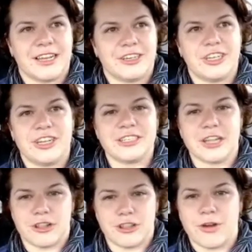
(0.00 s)
she doesn't
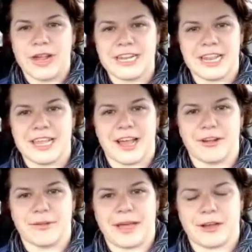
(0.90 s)
throw anything out
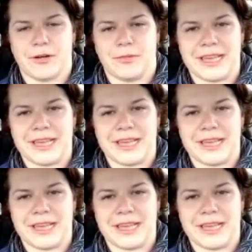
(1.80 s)
back home.